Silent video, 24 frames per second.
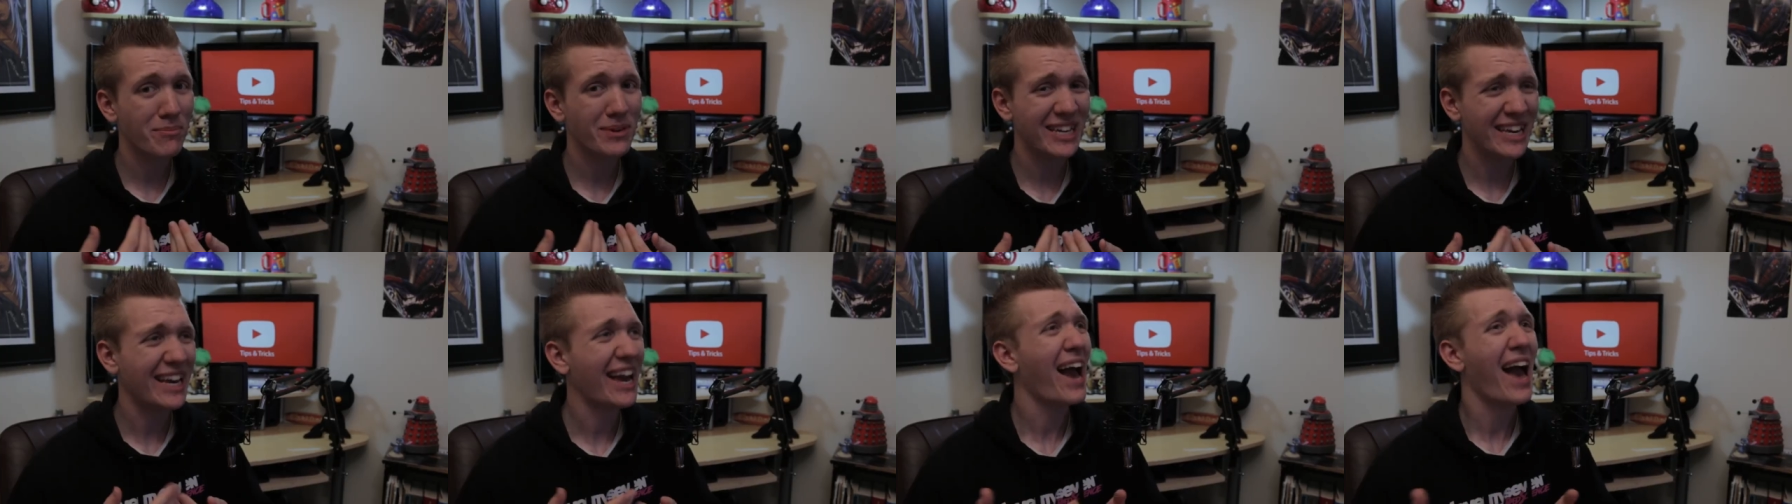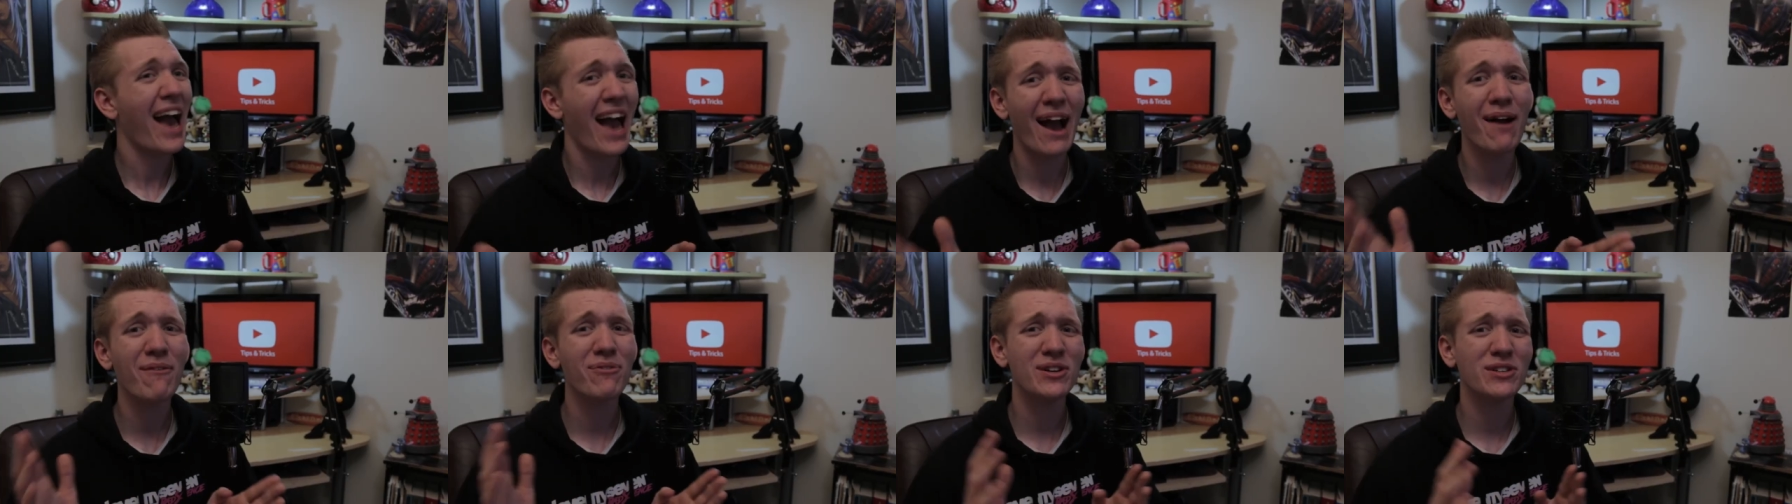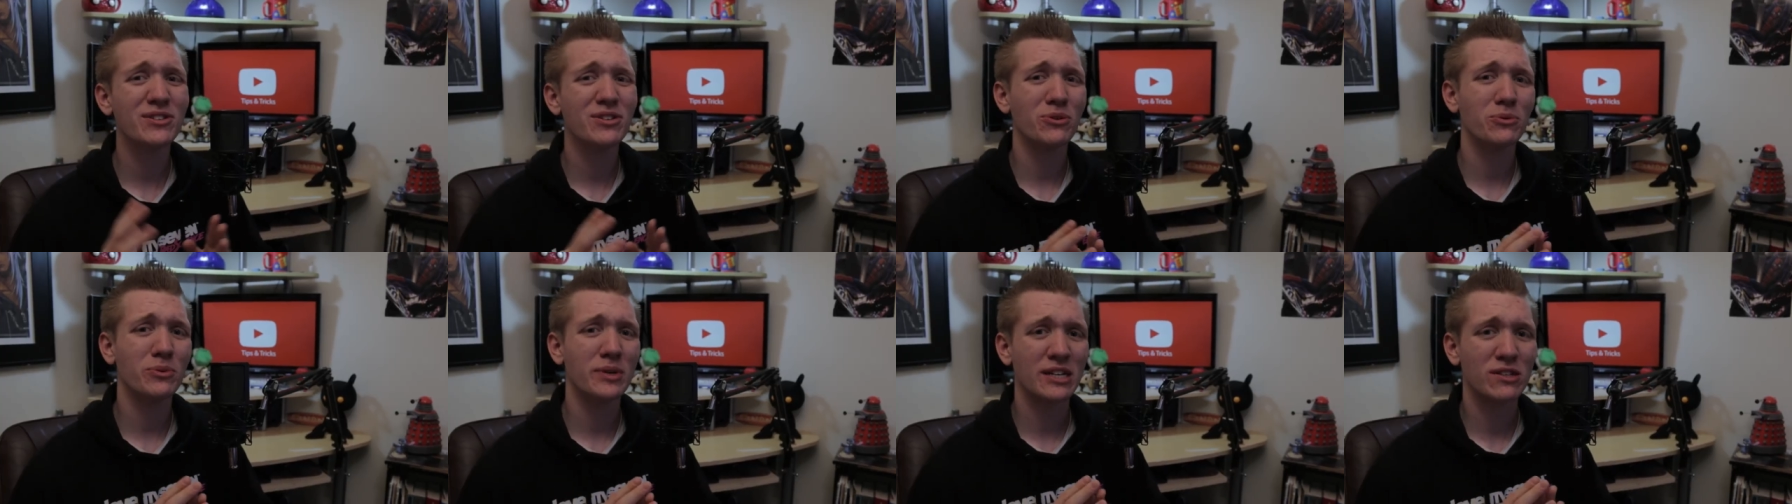me, every
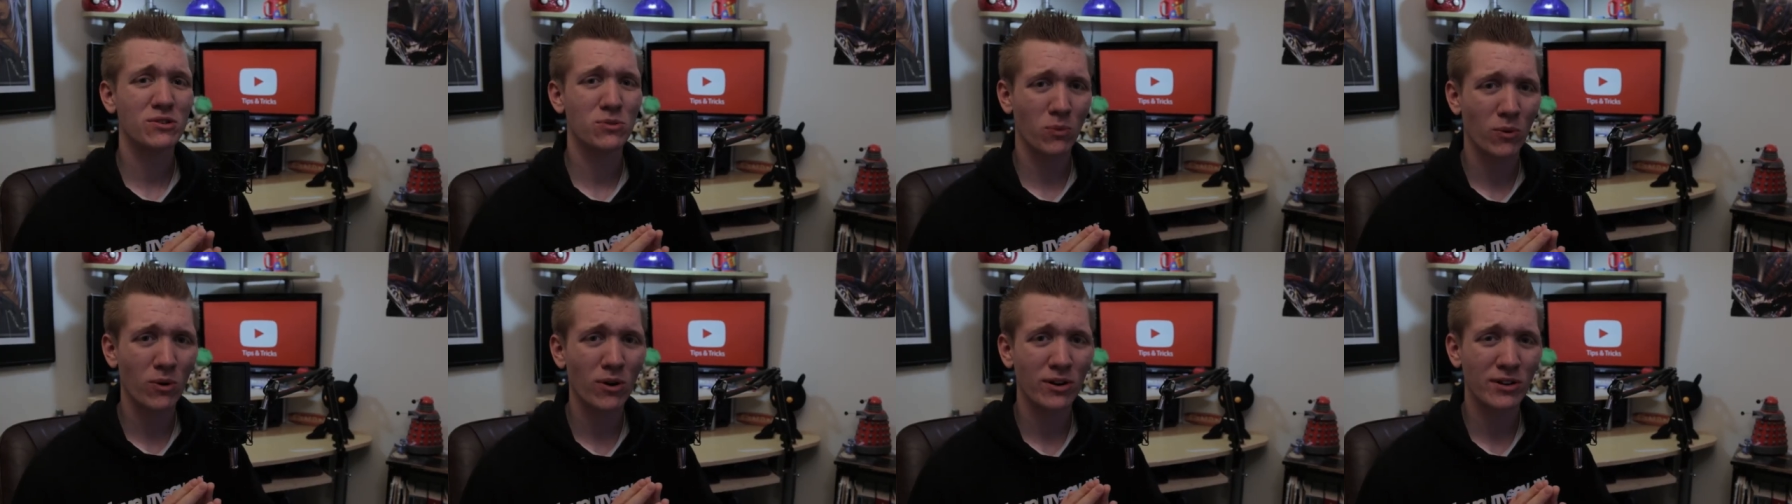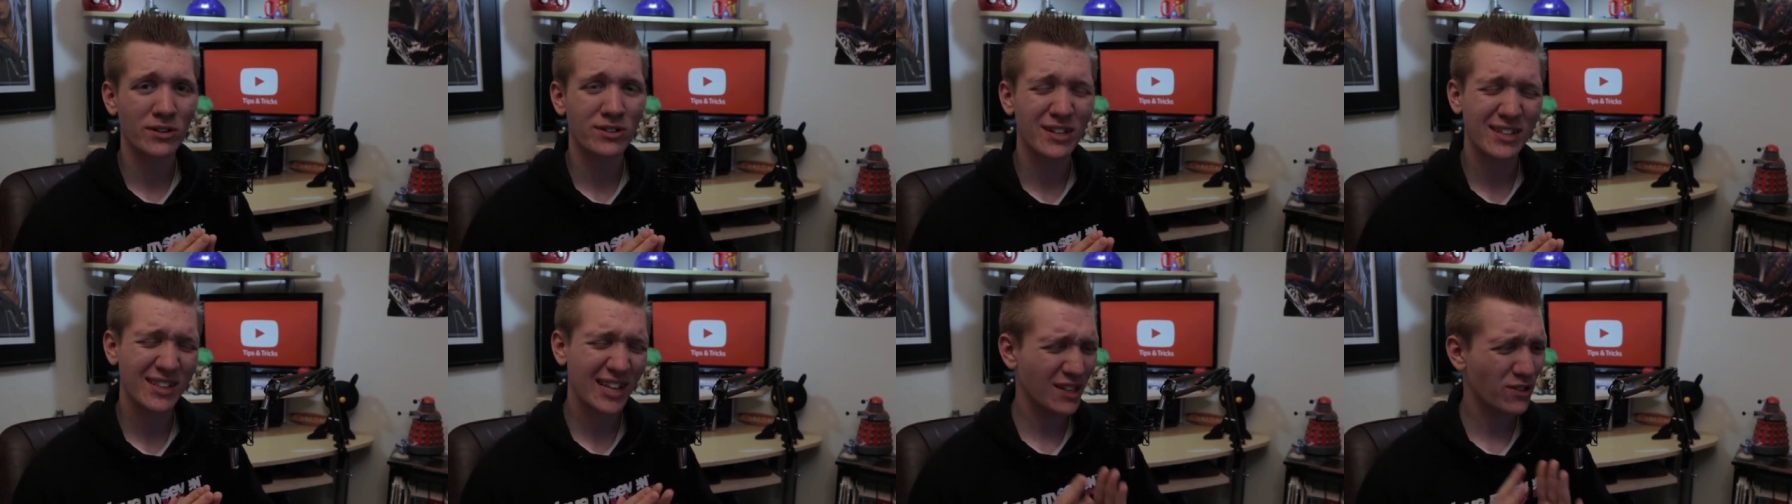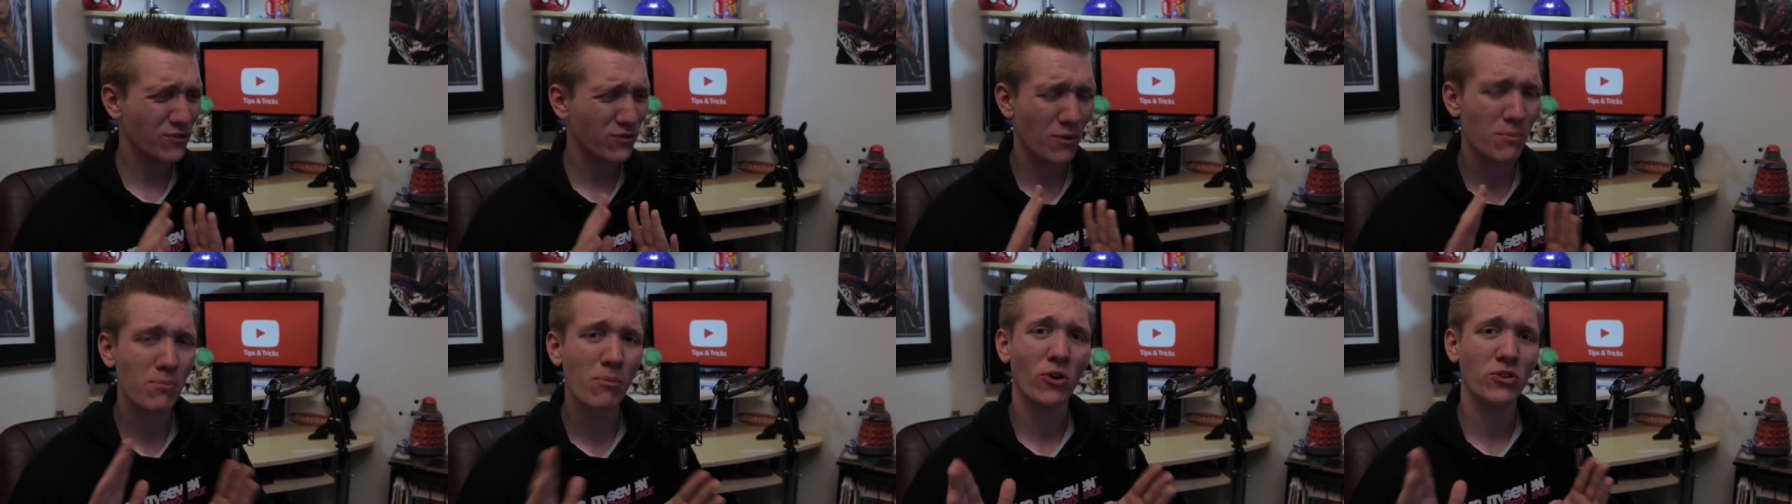two weeks works, and
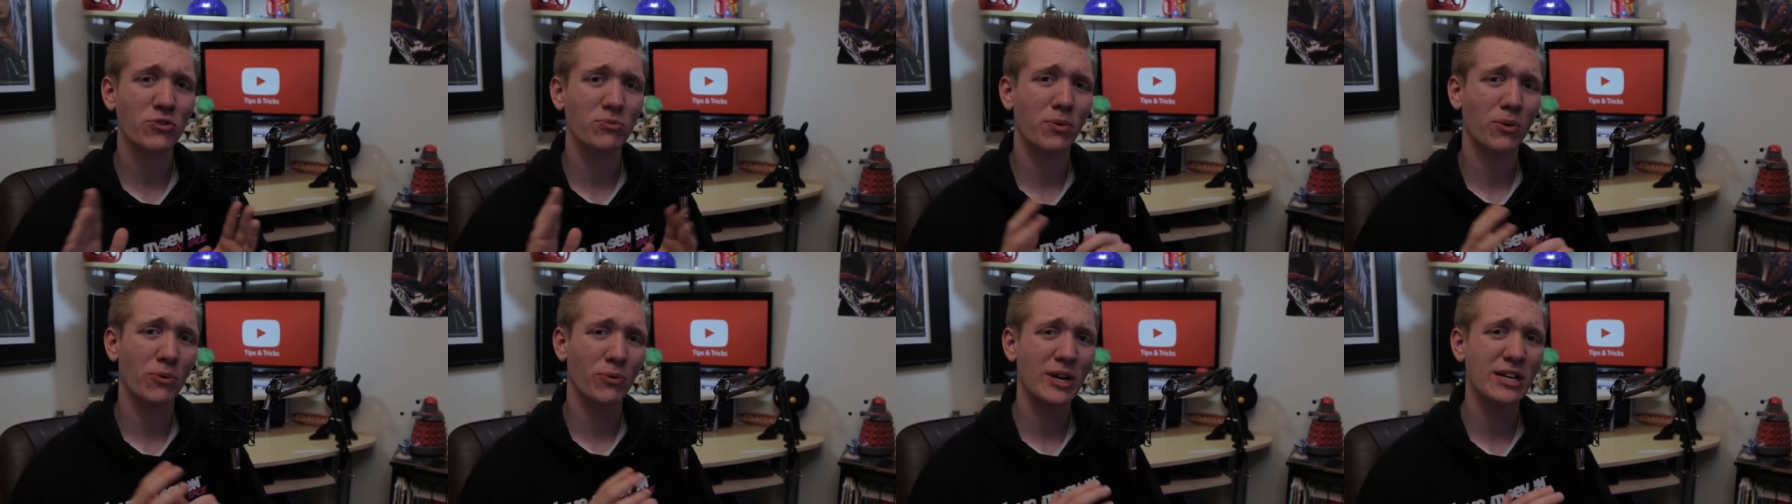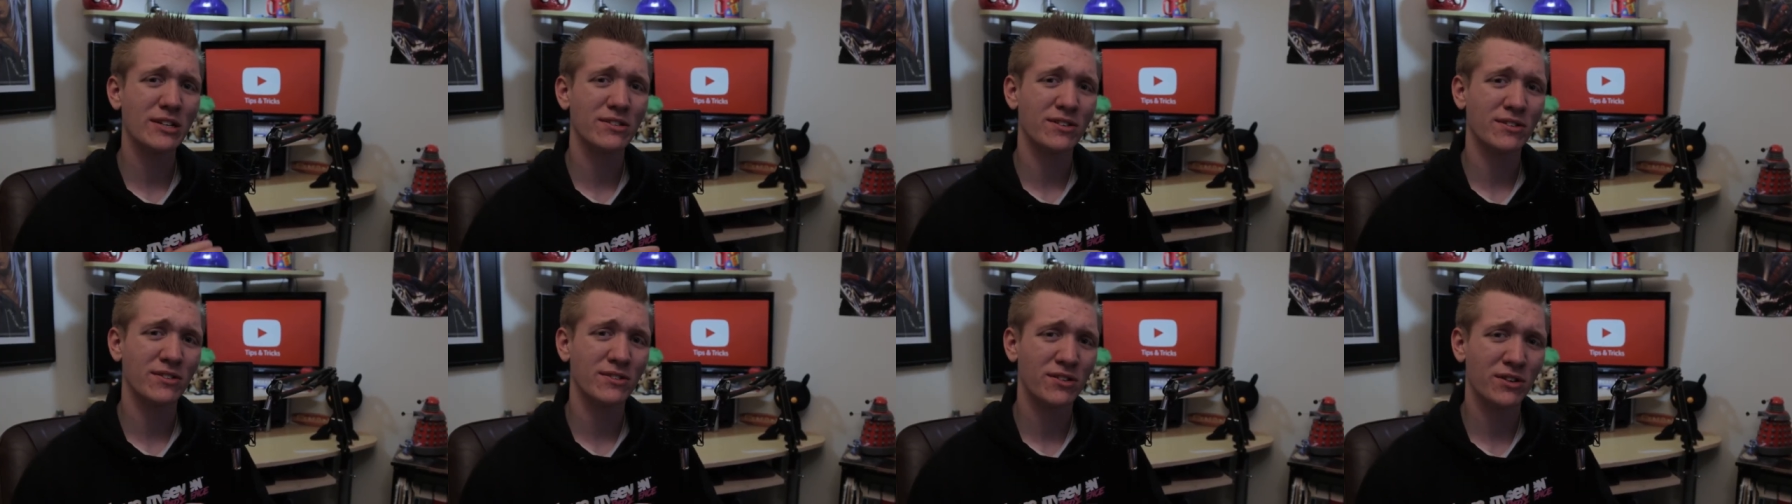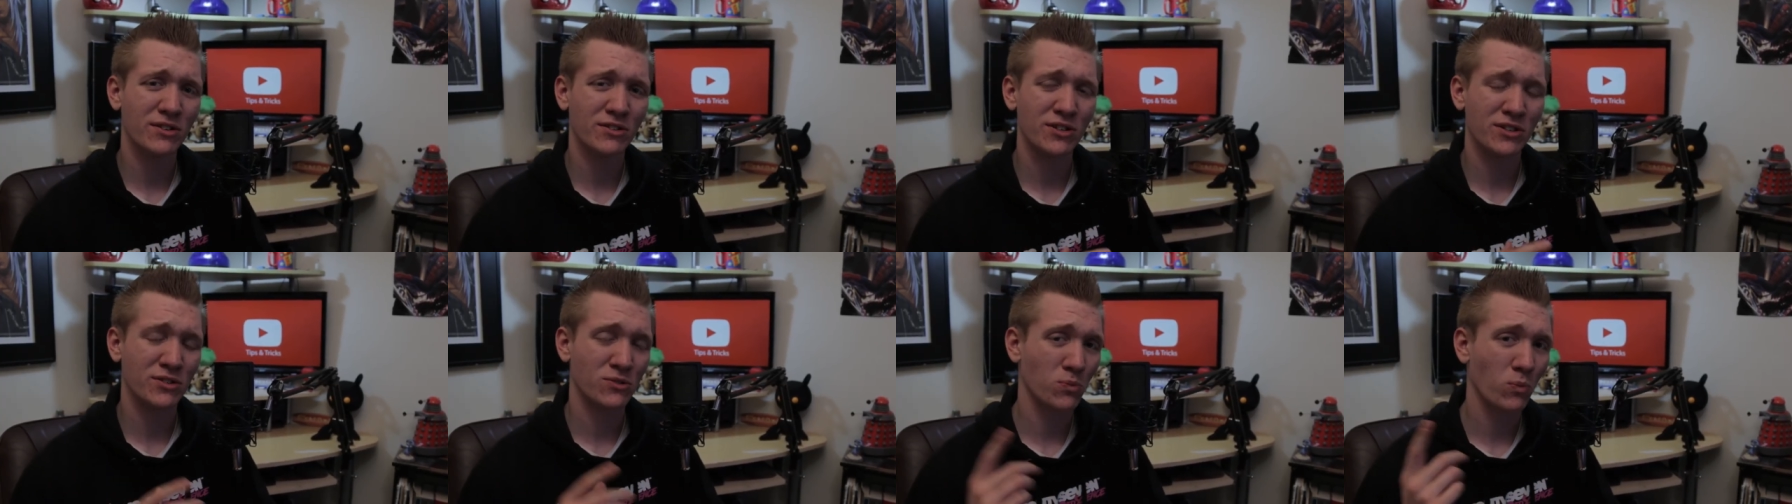that's for multiple reasons,
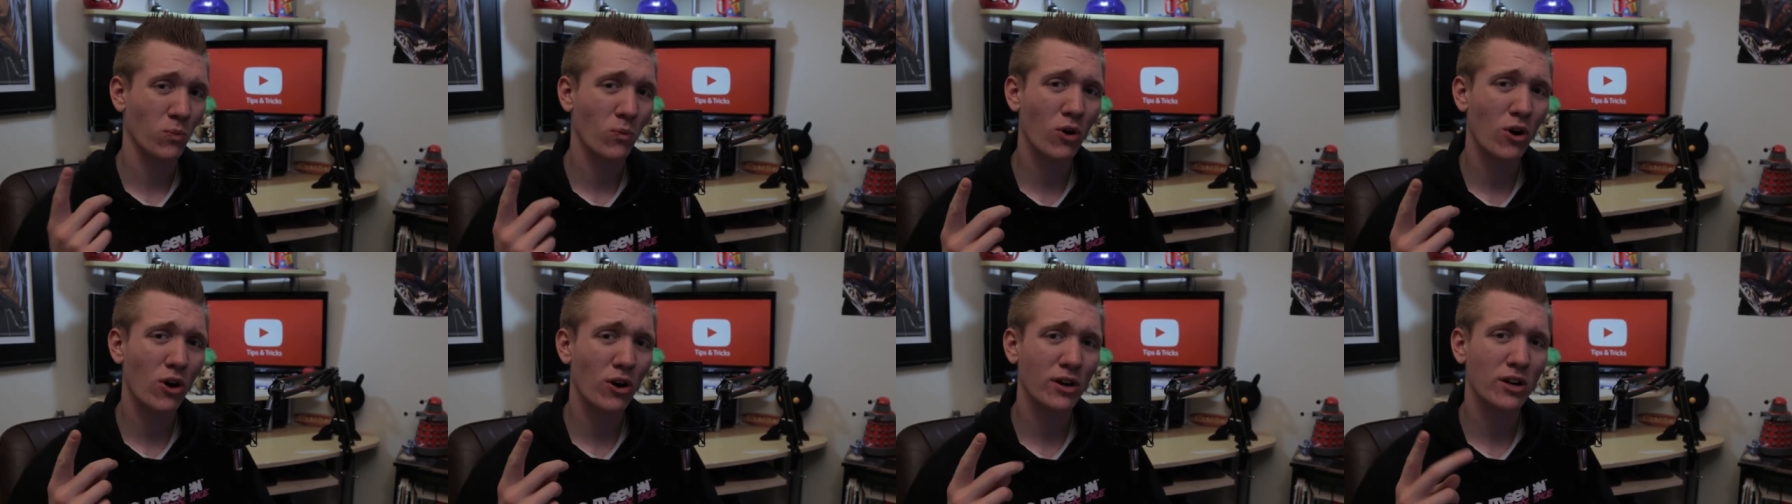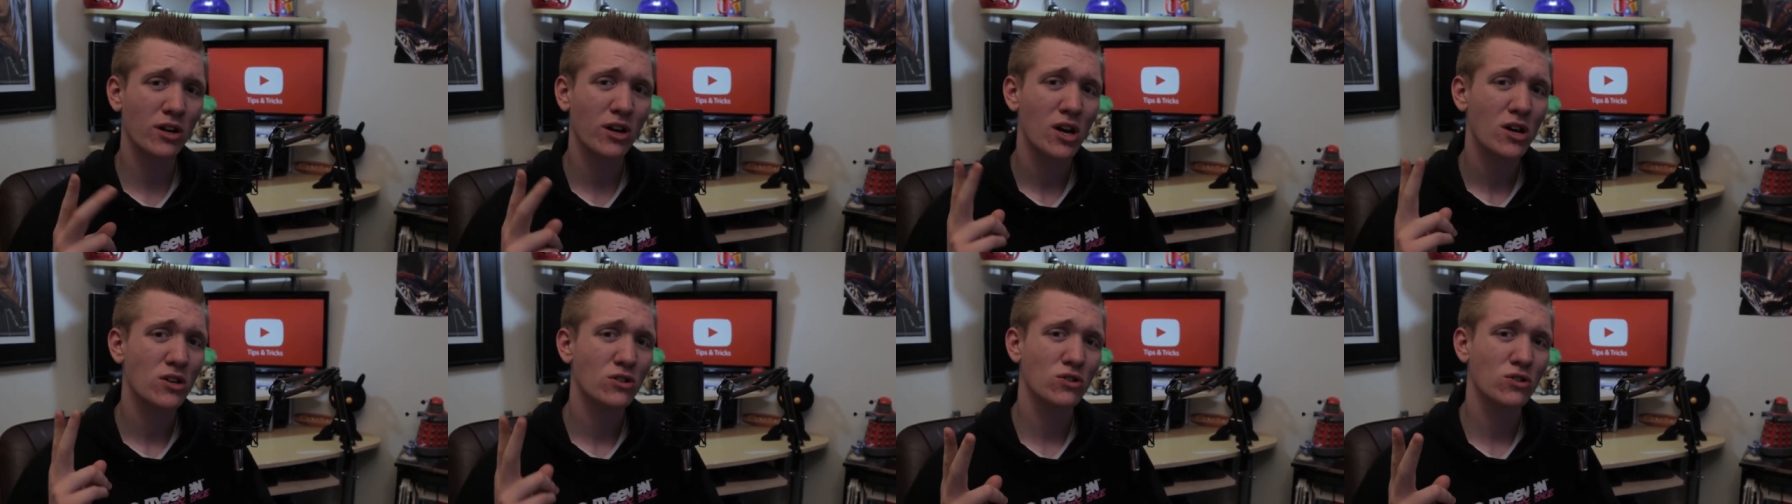such as work,